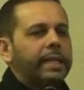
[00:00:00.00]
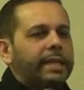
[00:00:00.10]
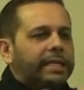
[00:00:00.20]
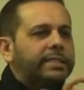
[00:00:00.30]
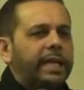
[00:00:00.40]

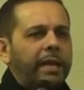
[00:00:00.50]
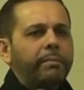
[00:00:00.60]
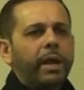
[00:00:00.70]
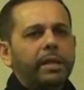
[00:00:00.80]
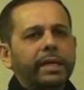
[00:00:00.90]
Then that
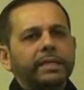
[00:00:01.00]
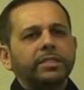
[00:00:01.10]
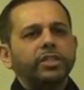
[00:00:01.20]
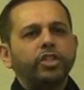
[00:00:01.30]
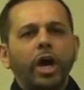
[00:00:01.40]
same
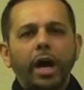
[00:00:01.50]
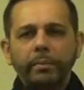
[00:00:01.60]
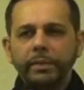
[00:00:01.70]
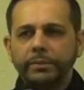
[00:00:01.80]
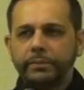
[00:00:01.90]
brother gets a
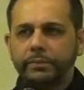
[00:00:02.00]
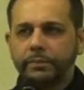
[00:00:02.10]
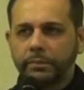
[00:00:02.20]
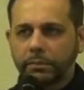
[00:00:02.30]
job.